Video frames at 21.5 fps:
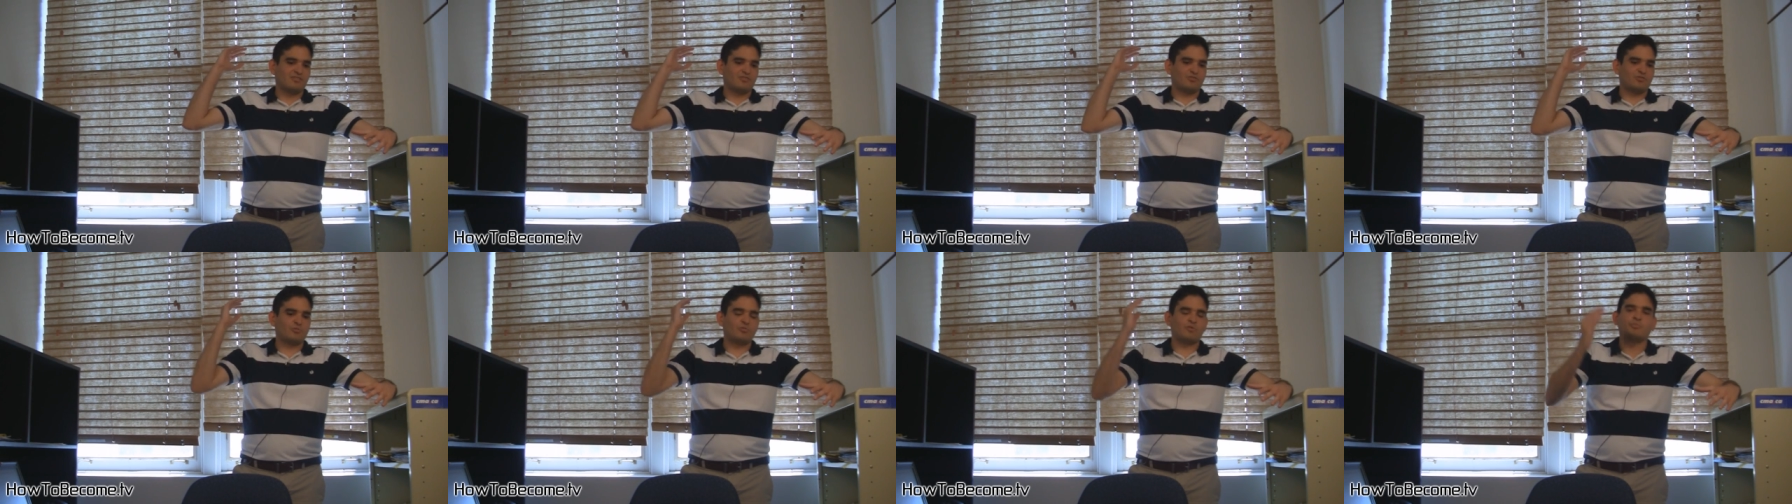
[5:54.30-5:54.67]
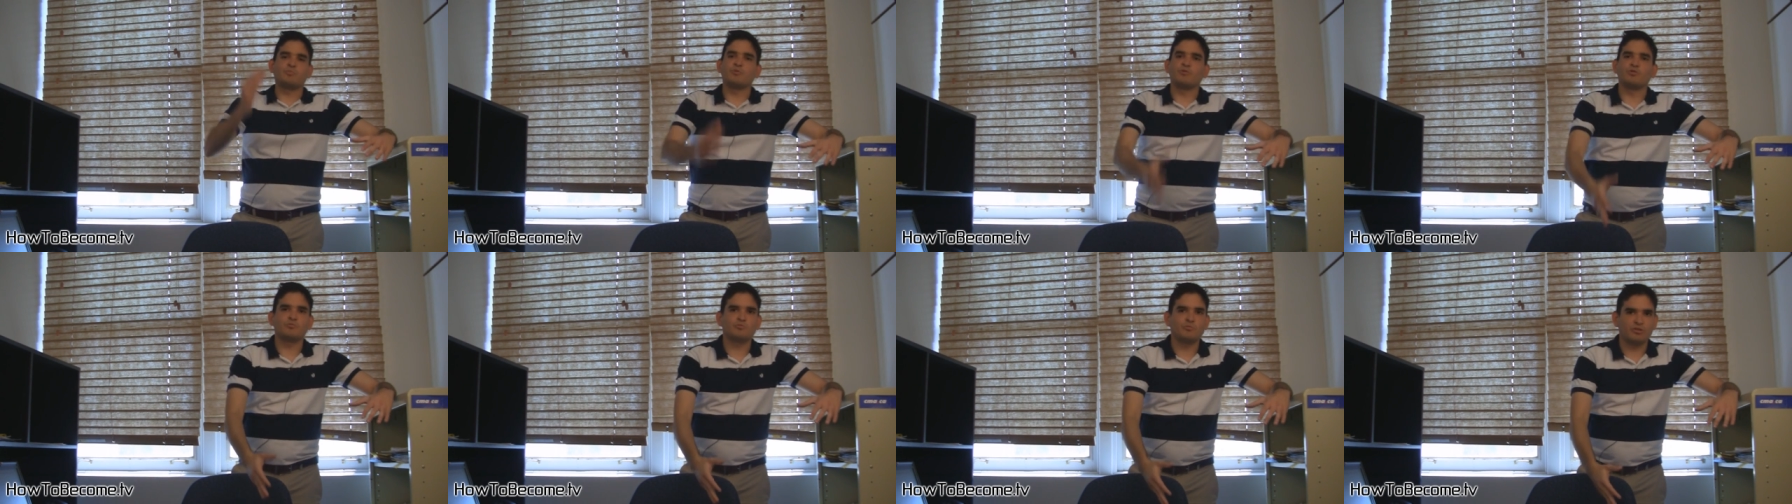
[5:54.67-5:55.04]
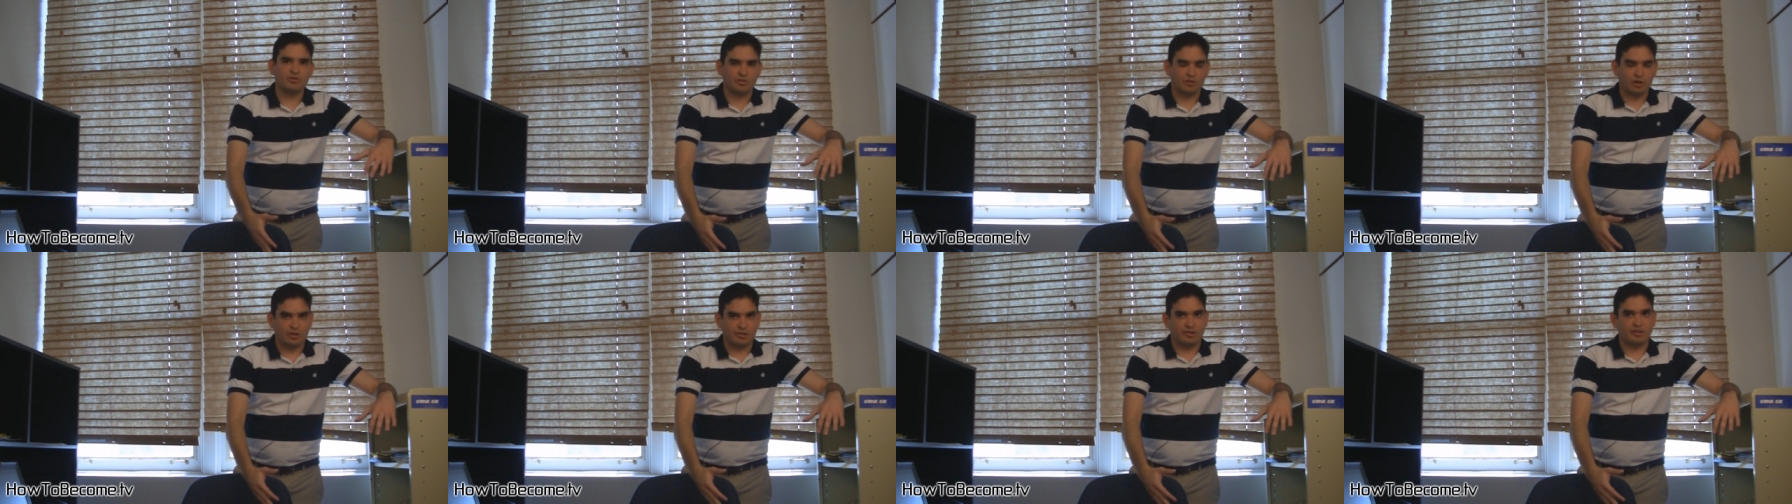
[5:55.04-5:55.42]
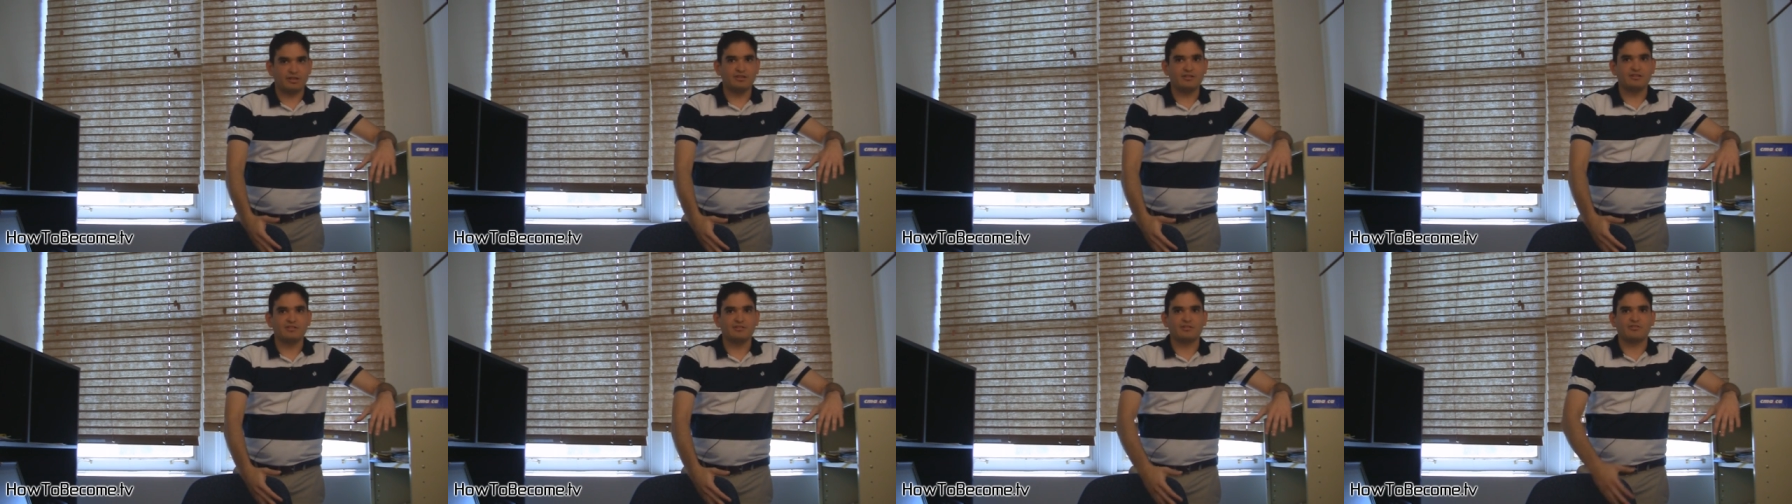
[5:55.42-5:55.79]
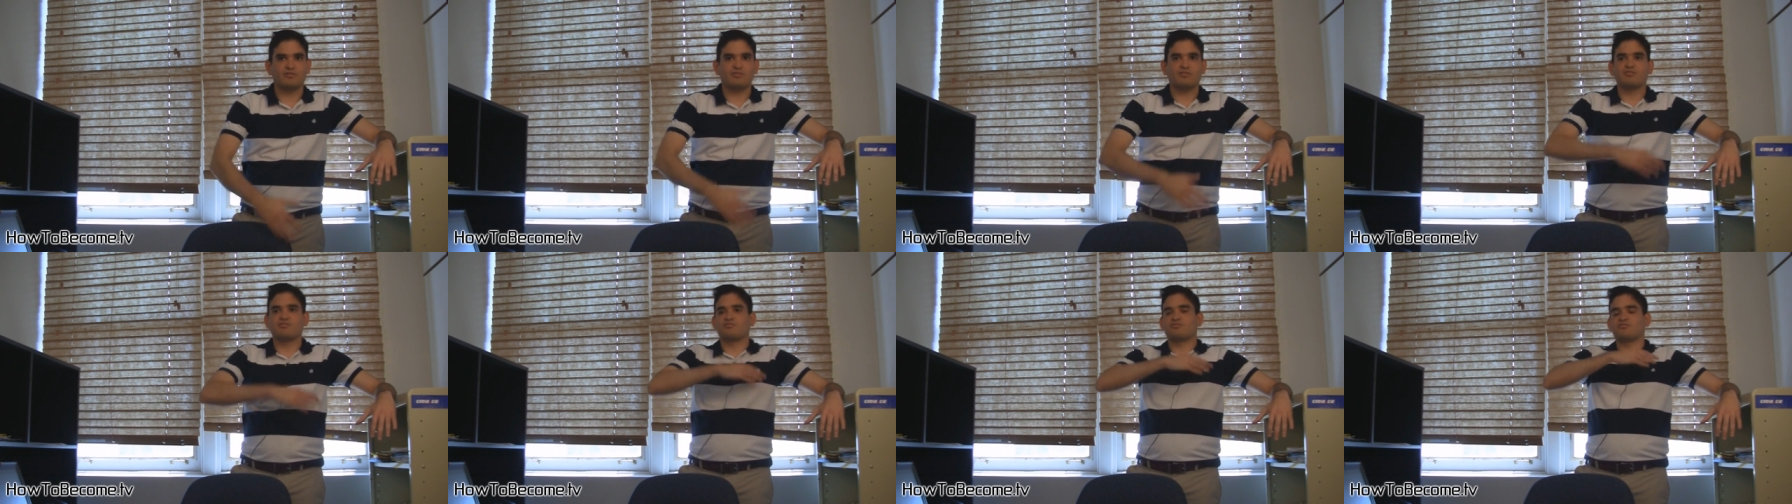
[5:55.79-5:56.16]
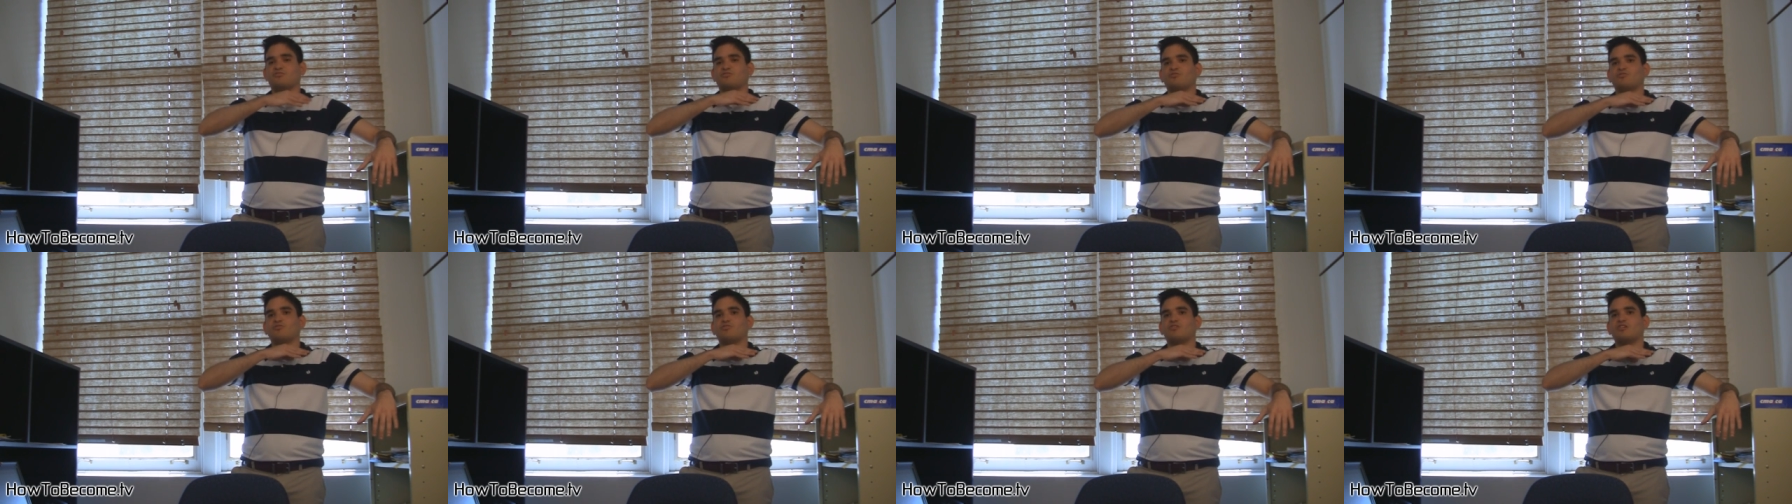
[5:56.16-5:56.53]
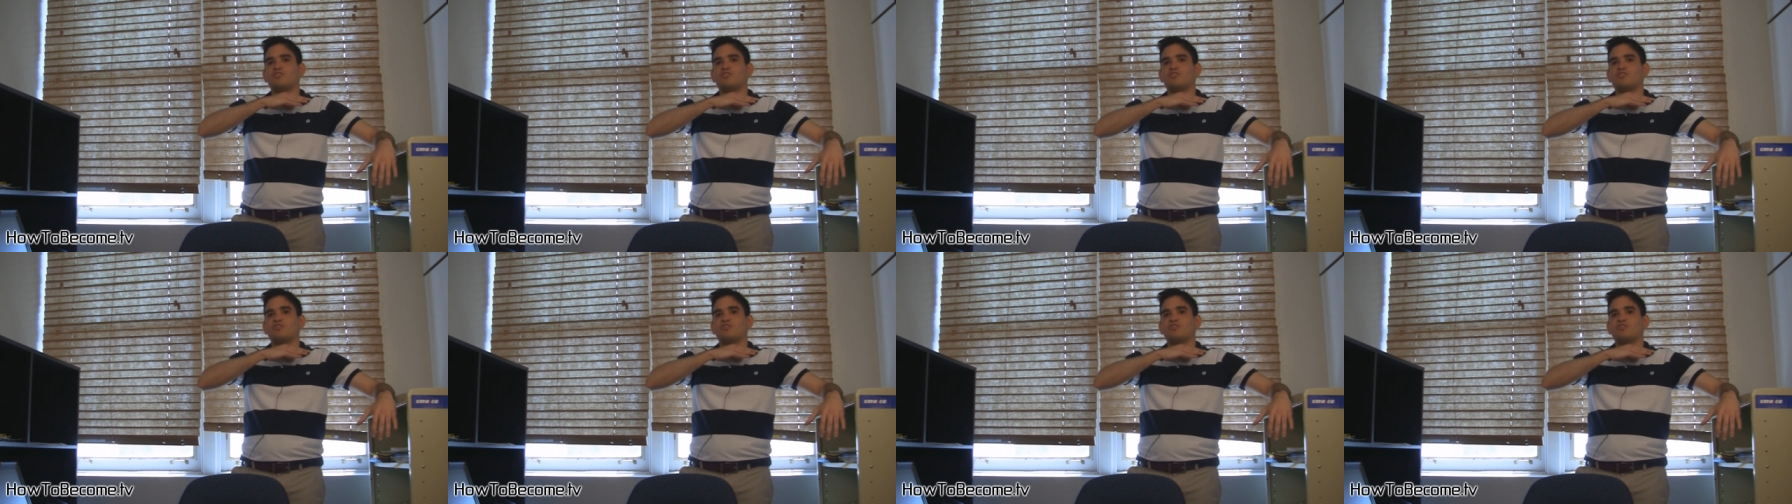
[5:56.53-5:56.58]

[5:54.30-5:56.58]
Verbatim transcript: You were born with something, you